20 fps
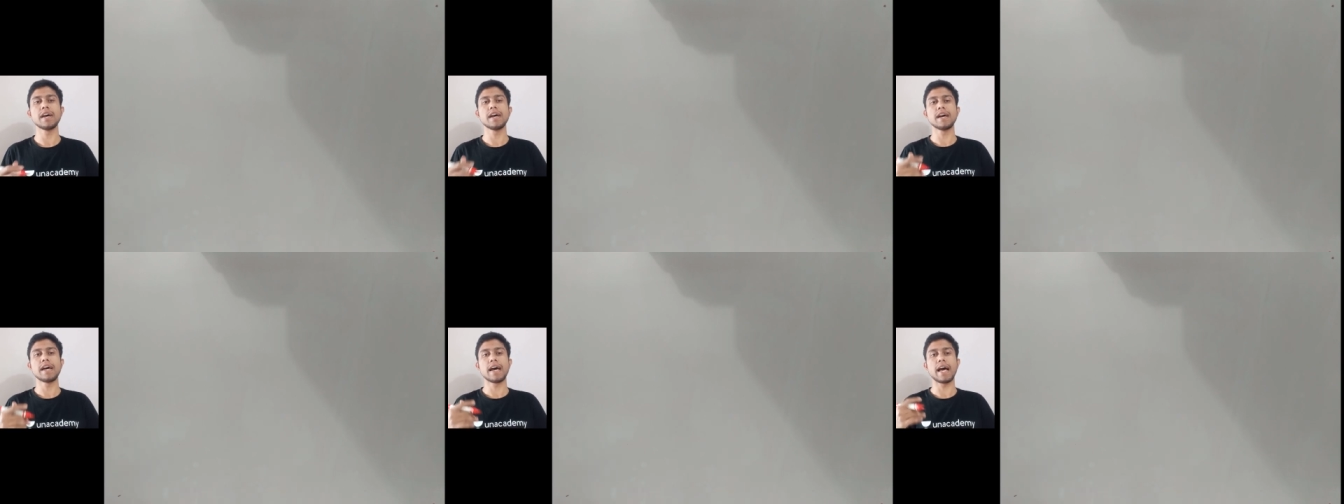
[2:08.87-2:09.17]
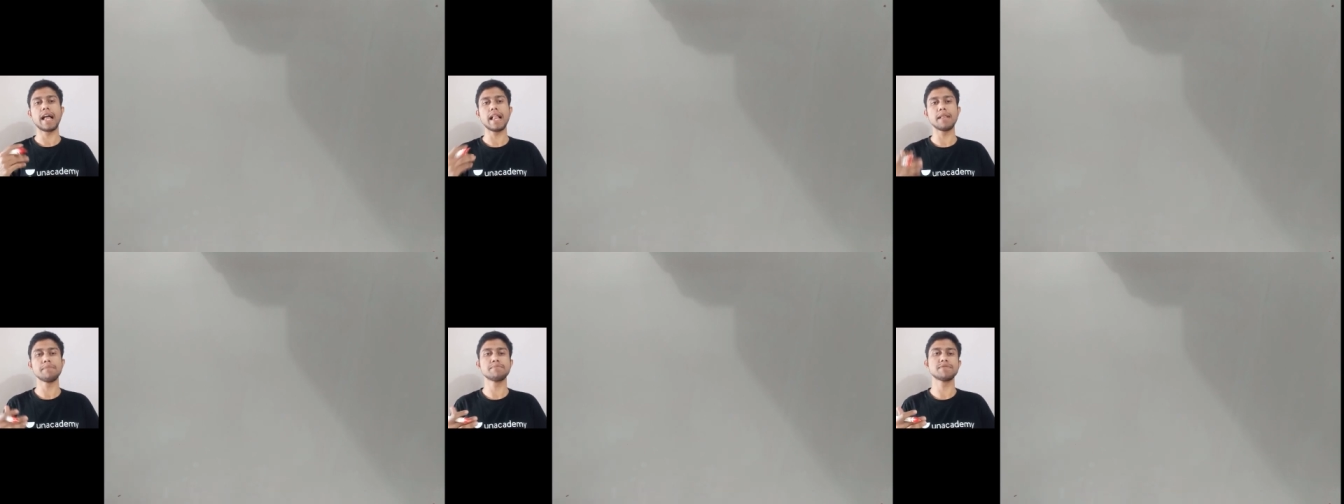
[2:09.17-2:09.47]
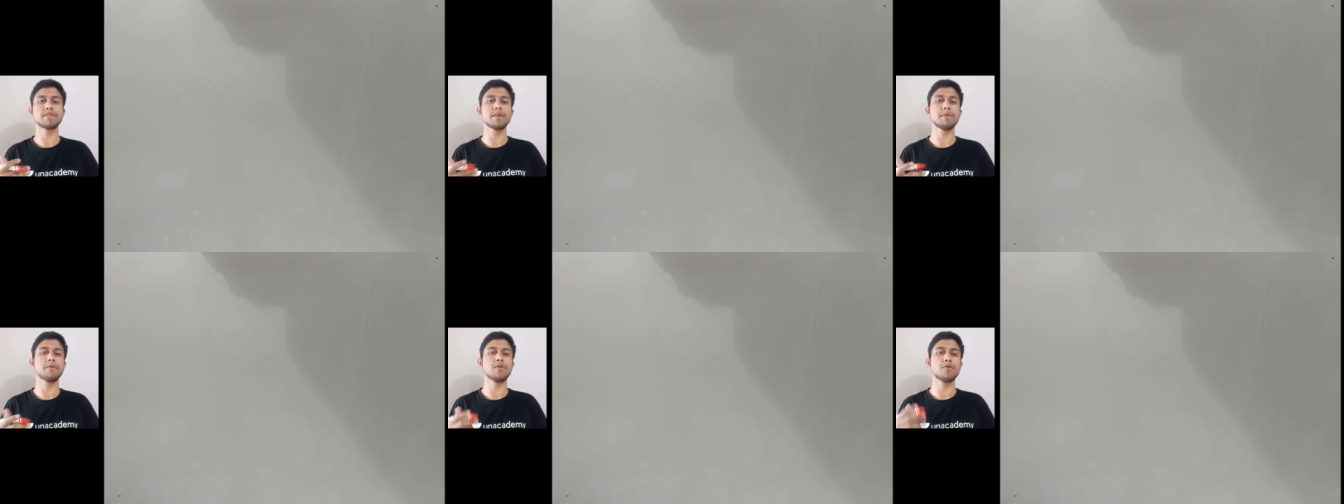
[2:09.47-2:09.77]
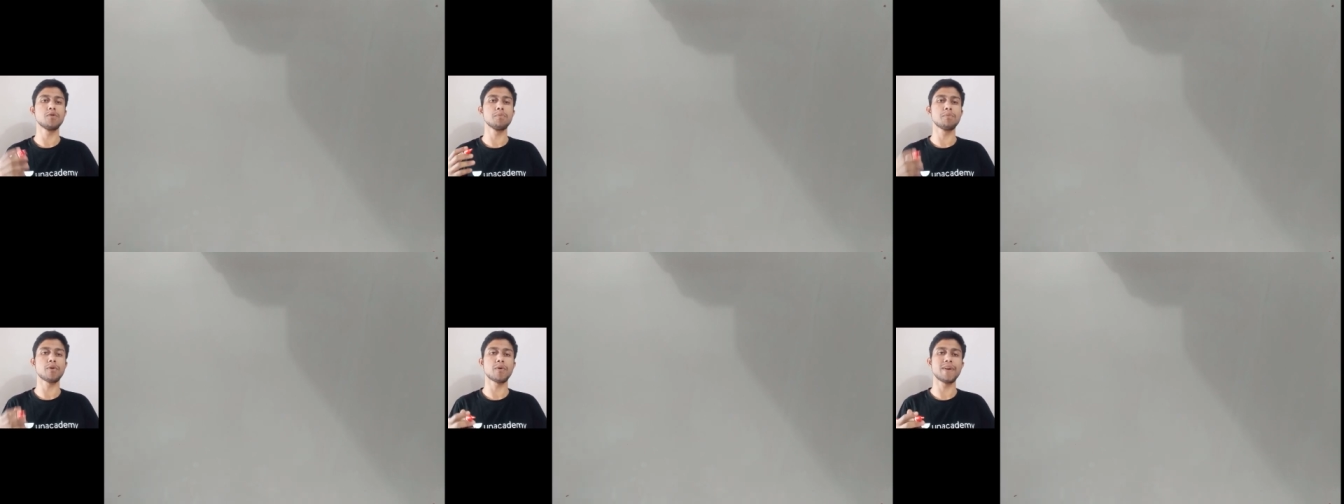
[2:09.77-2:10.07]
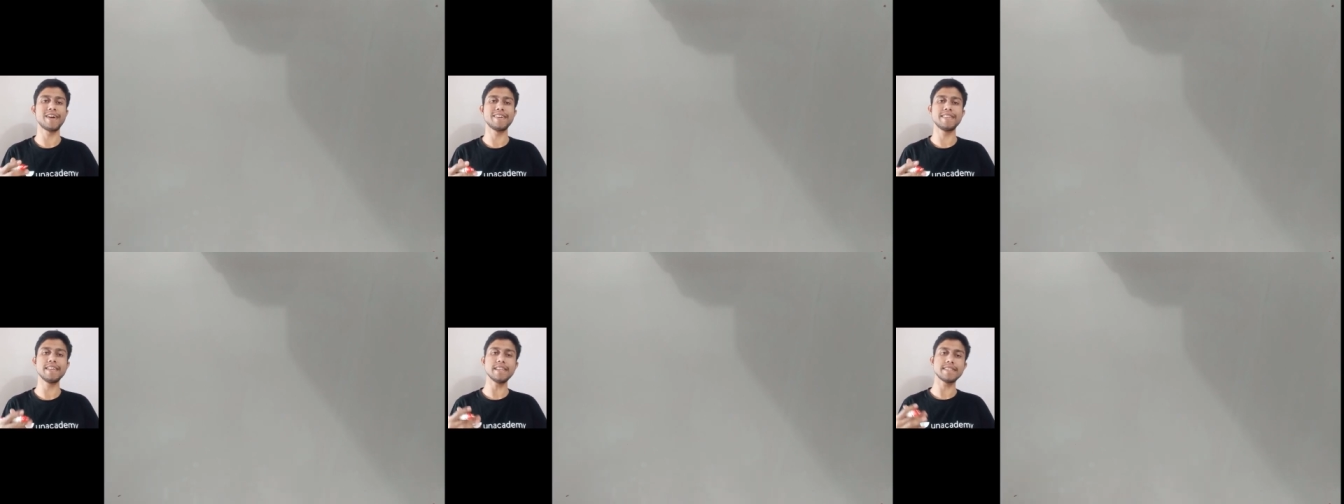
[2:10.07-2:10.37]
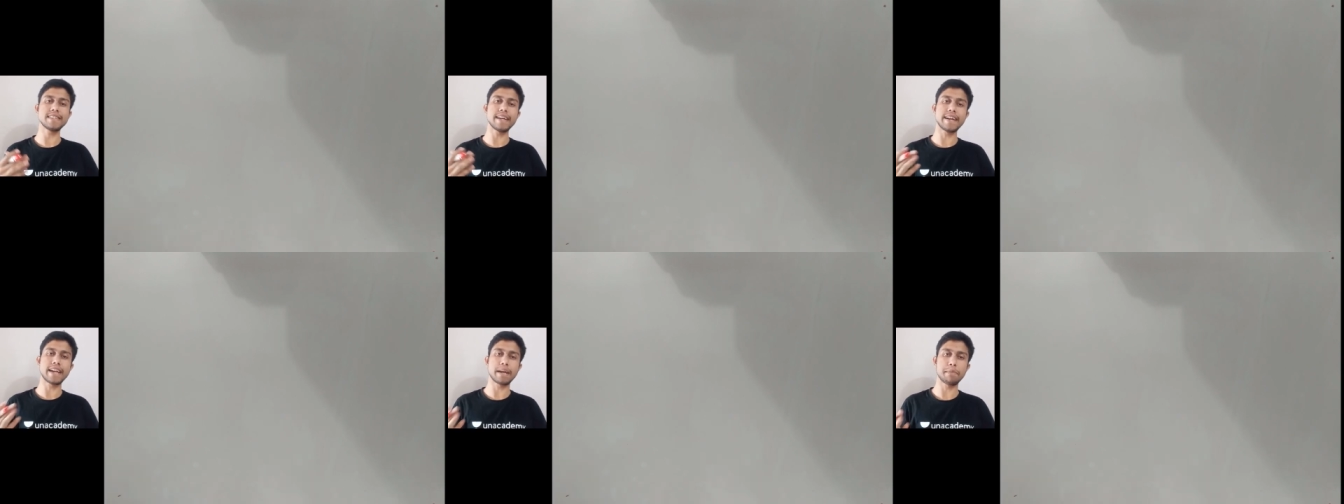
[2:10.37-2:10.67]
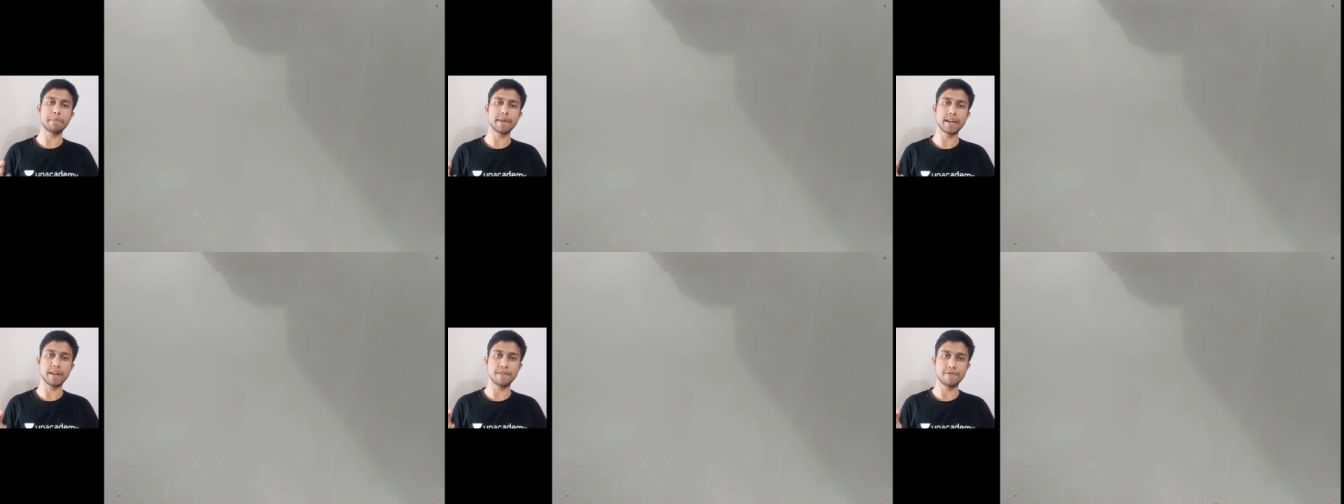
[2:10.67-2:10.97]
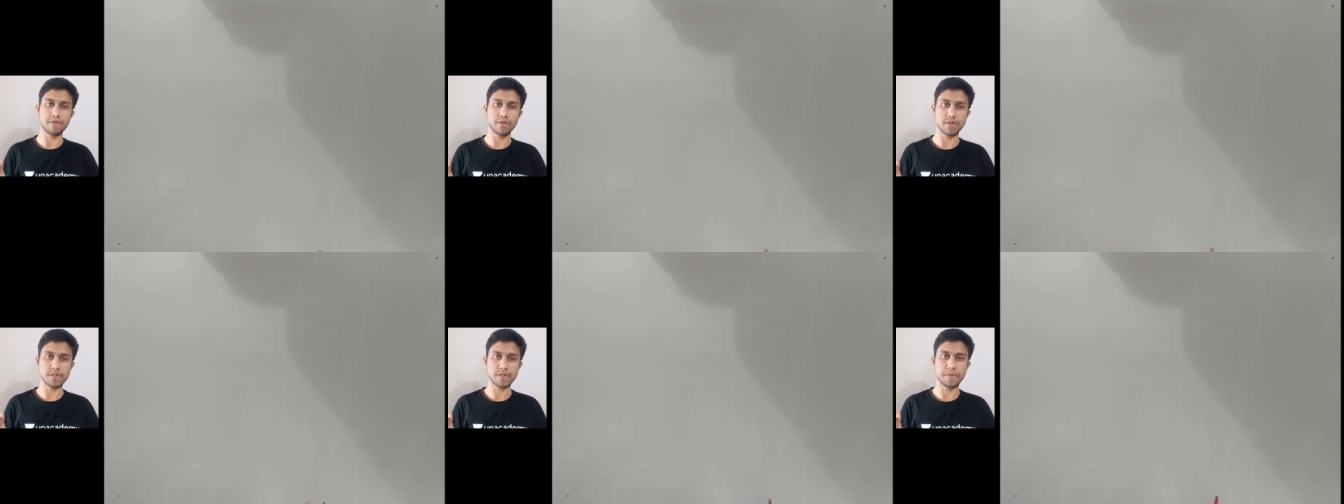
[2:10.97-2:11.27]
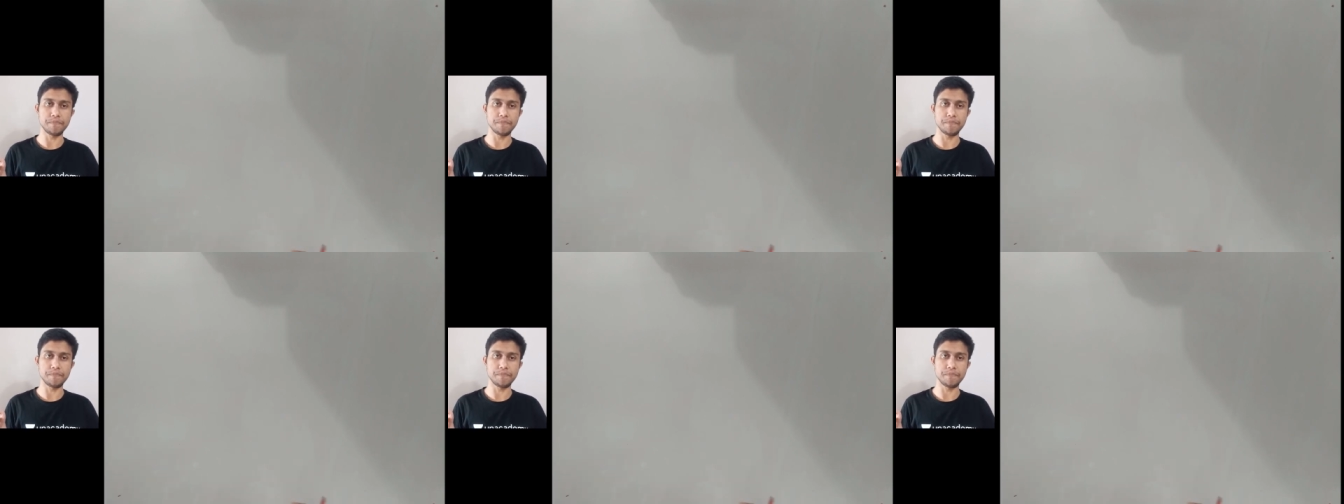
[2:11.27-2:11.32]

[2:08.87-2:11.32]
helps to provide the centripetal force.